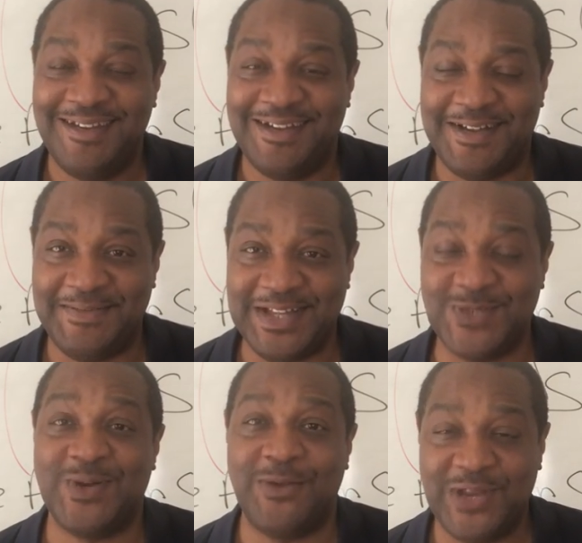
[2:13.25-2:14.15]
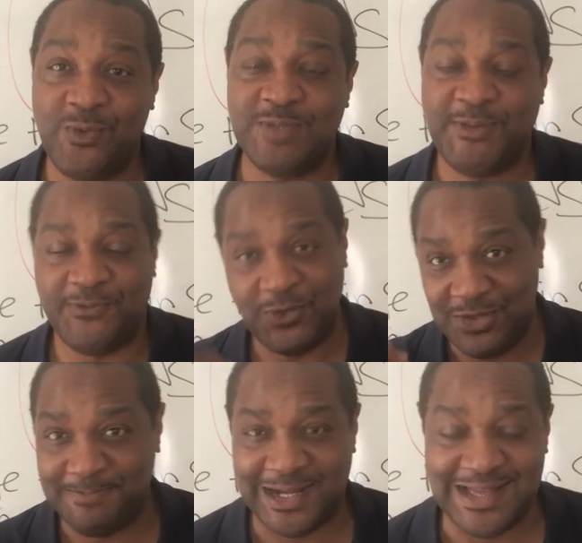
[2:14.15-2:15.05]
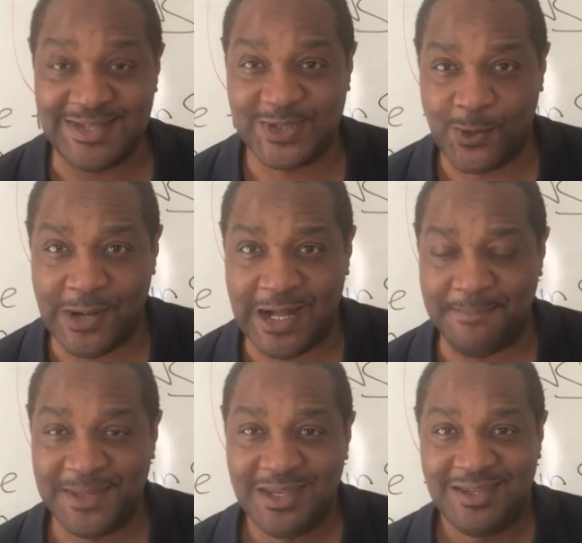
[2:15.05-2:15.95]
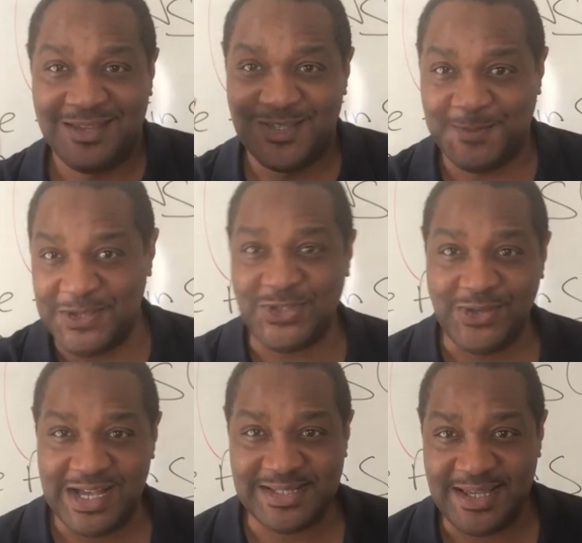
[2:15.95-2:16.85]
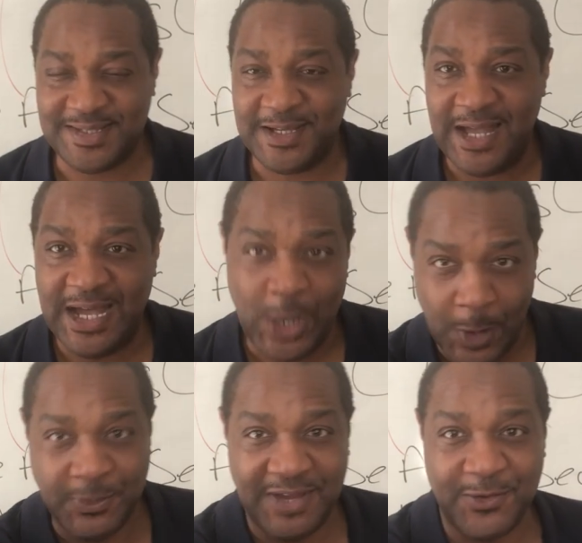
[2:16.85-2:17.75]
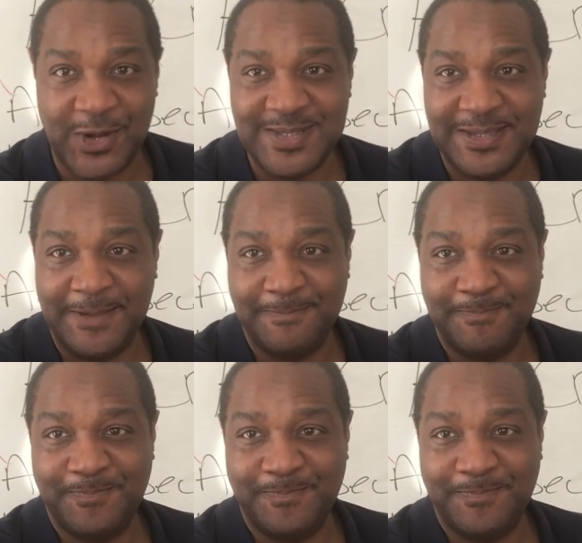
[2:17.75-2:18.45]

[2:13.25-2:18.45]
Um, that's what I really want before you buy. So um, speak to you guys later. Hope you have a great day.